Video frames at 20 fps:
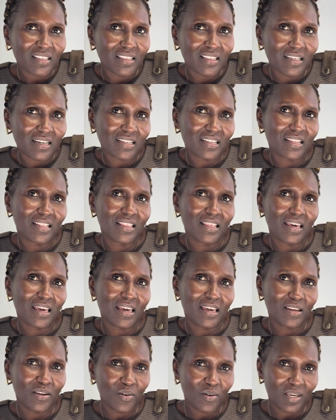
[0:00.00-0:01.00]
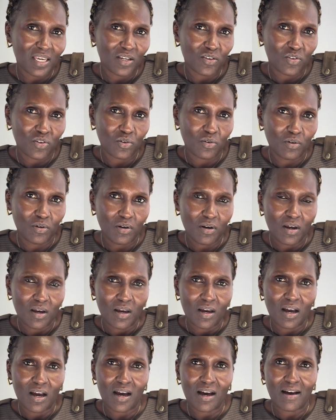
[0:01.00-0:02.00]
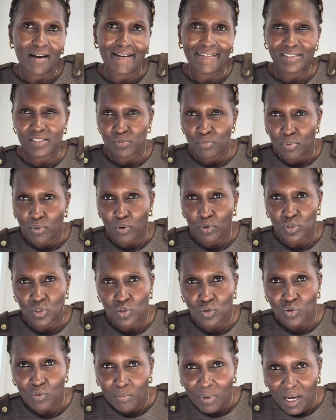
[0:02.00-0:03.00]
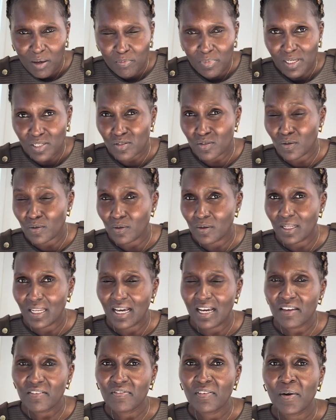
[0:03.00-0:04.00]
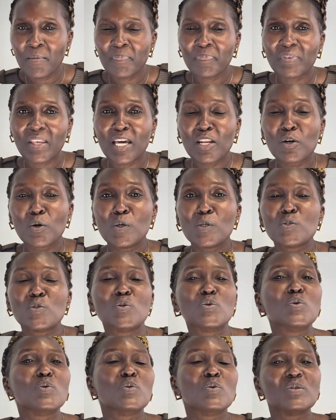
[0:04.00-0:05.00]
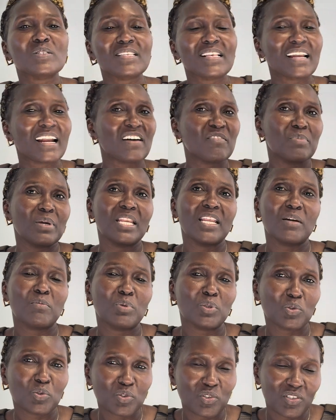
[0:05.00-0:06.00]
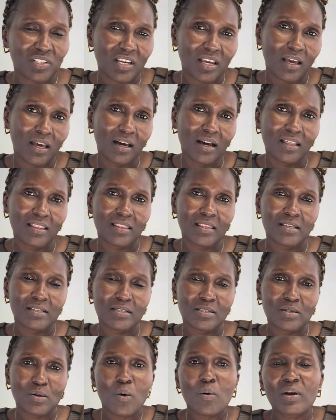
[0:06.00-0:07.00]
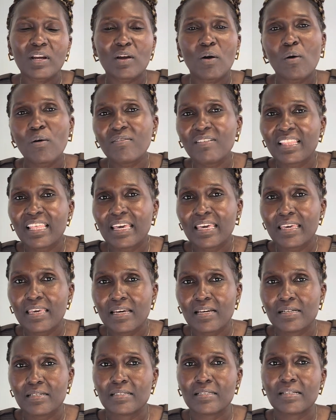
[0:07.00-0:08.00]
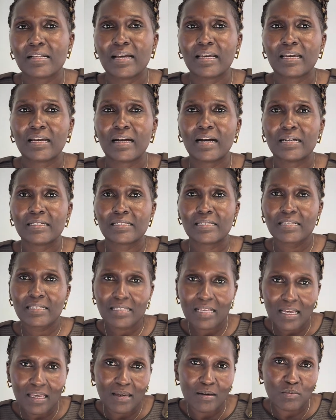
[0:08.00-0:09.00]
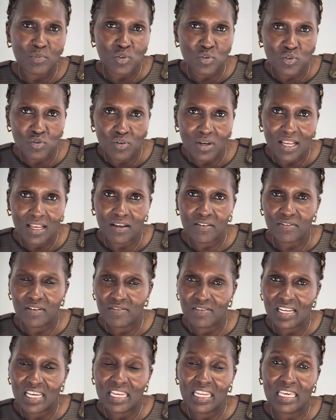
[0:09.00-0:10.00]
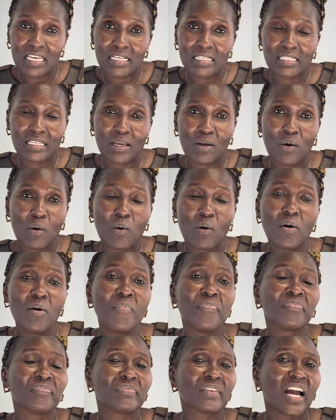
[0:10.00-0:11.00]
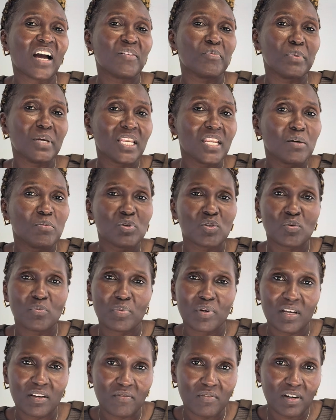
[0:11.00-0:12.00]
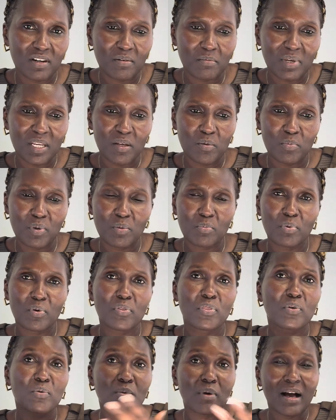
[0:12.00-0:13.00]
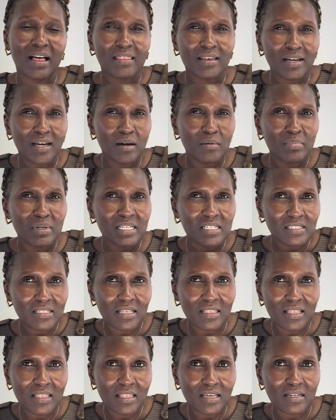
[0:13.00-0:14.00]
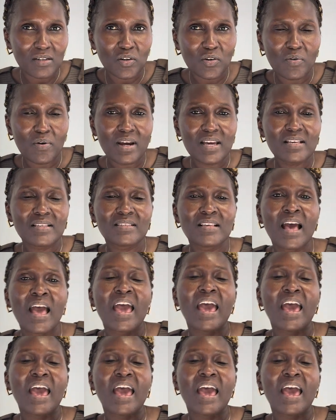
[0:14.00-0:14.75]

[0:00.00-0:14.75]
that the education has brought to my personal life, and also to those that have been able to share this story over the years. Like since I came to Australia 15 years ago, I've been able to bring very many people through other companies other than Grace,